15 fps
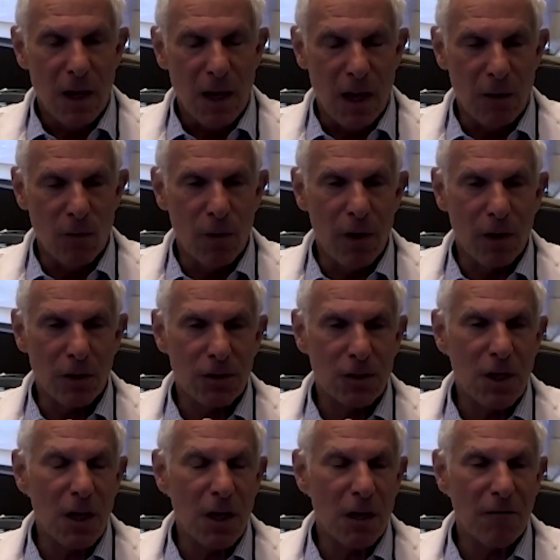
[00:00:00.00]
and we are
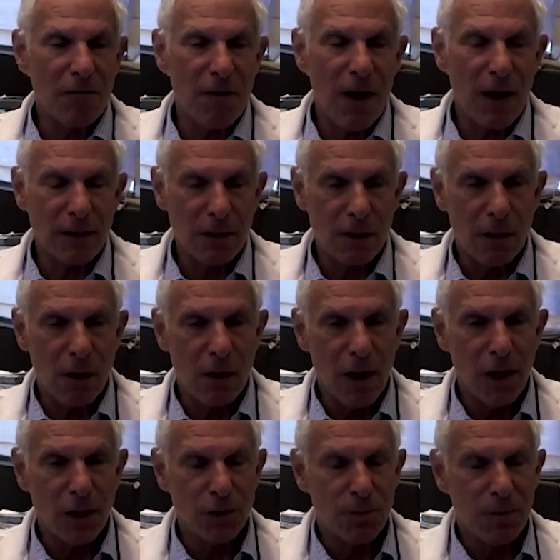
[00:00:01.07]
seeing, in fact, in our
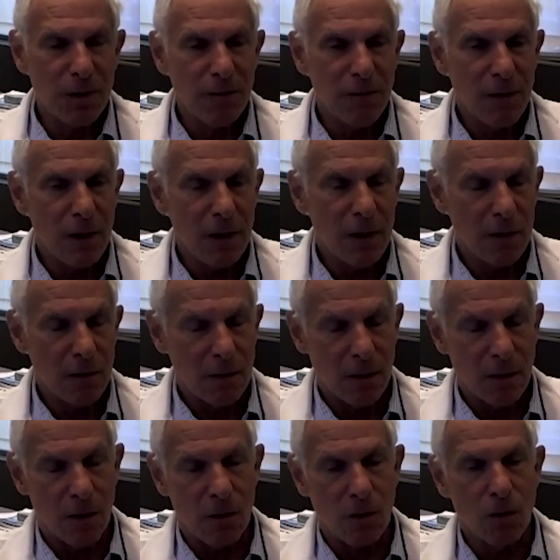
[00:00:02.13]
HPV
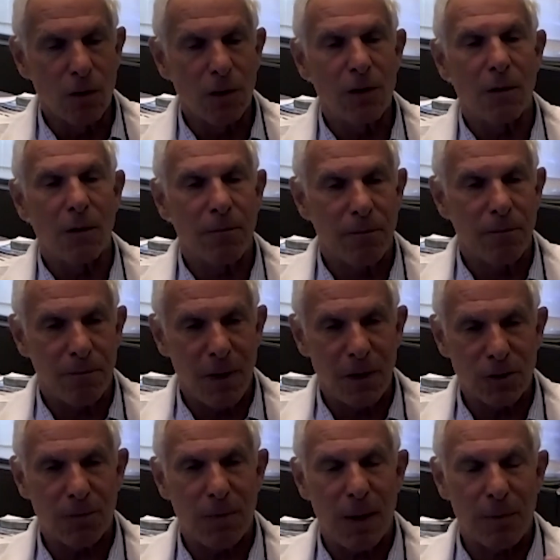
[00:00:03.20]
in our earlier
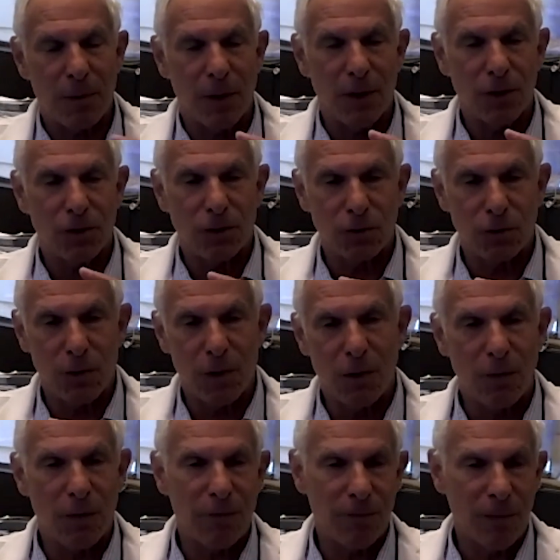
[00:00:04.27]
patient population treated
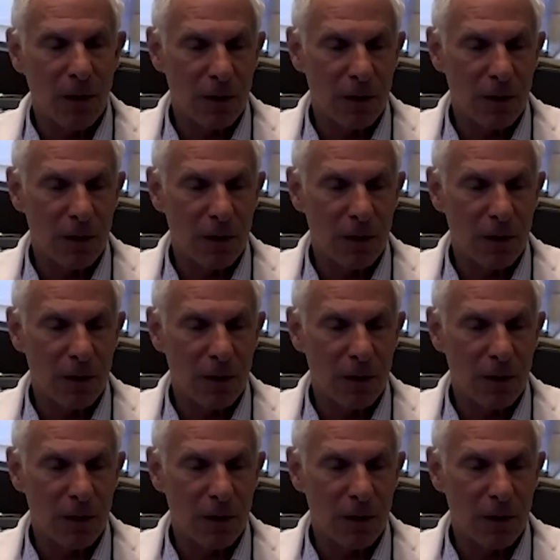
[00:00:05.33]
with